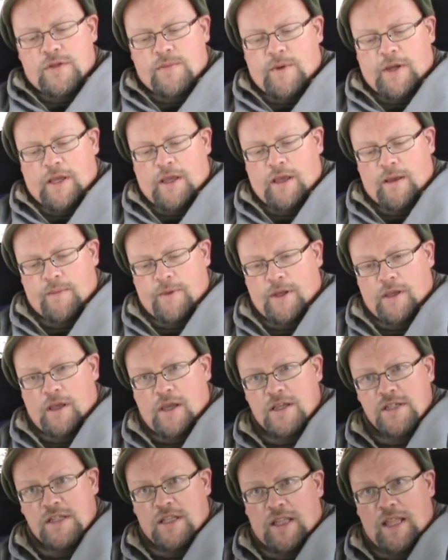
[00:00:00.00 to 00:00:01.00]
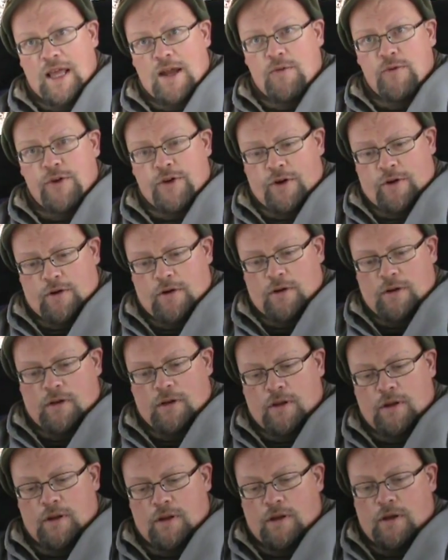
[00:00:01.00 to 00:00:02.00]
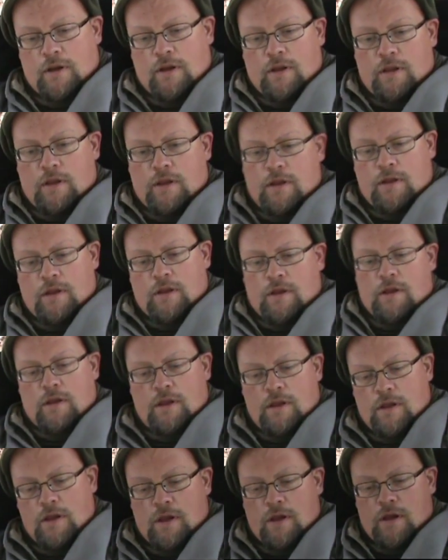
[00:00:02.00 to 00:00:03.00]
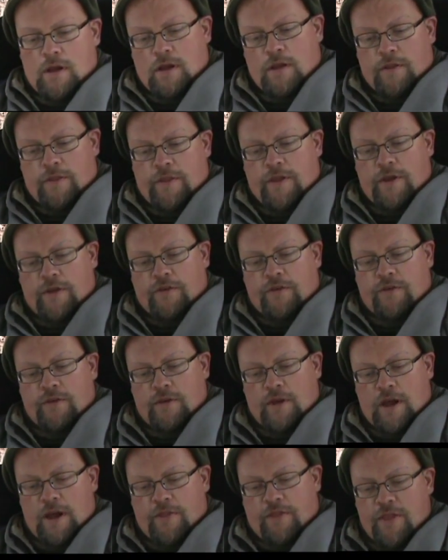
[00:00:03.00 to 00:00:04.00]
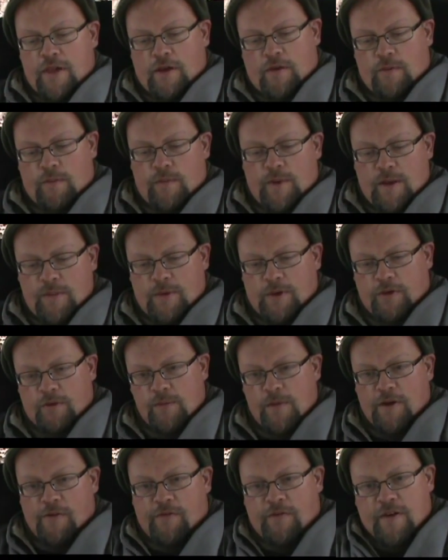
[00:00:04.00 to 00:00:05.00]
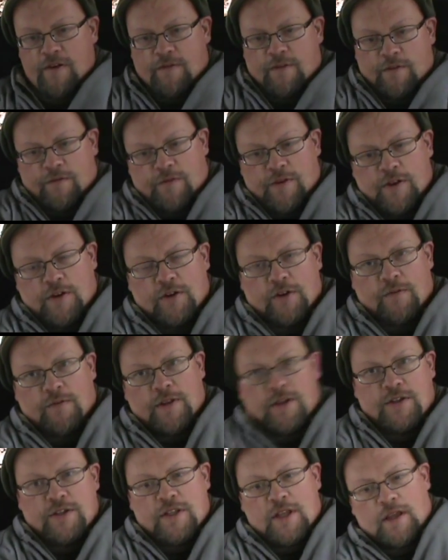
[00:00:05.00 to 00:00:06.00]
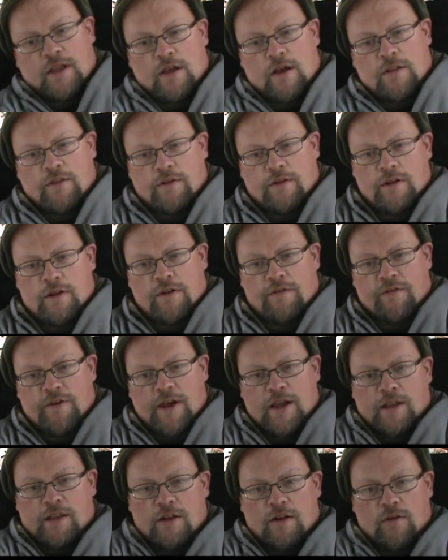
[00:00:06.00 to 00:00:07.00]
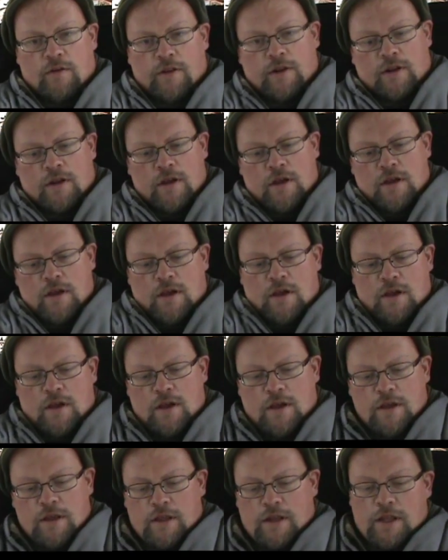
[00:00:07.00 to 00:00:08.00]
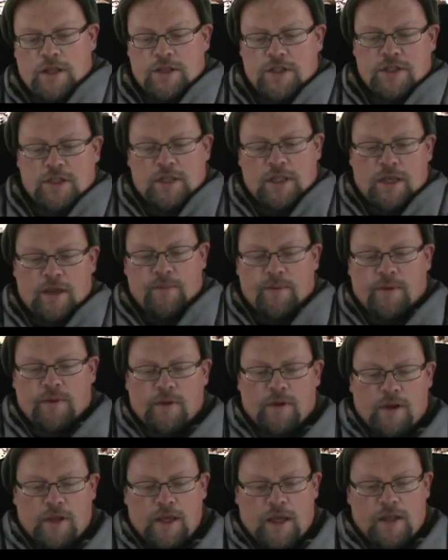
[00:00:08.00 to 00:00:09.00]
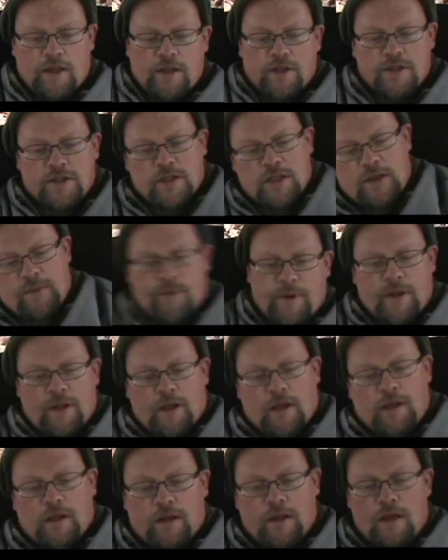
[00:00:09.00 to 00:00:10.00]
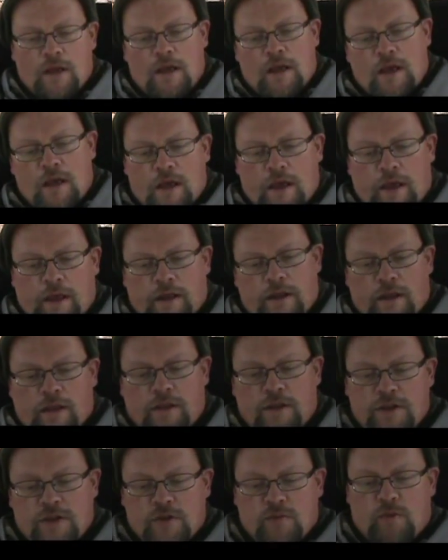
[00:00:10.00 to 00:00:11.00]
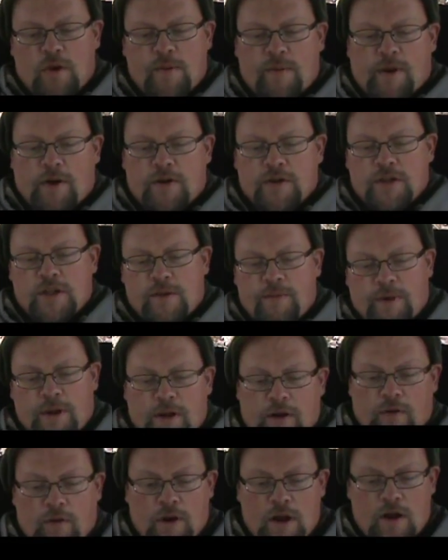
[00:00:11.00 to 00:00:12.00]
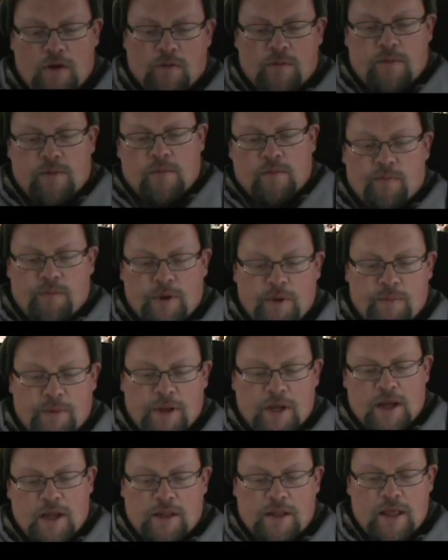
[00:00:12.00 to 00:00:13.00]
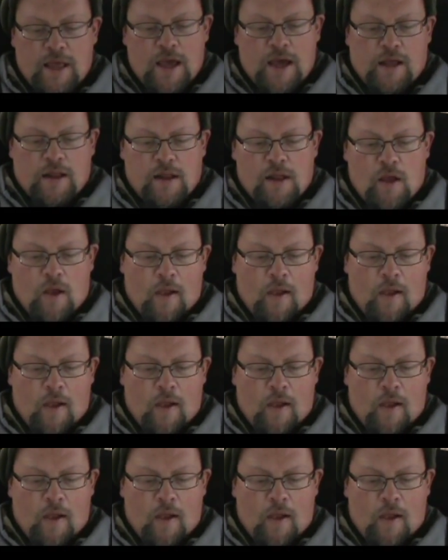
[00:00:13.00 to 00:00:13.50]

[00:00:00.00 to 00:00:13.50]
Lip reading: my hammock as a lounger. And this, I think, maybe is my favorite feature of this thing, other than the fact, that you need sleep. A guy needs sleep at night. And this is way better than sleeping on the ground. But beyond that,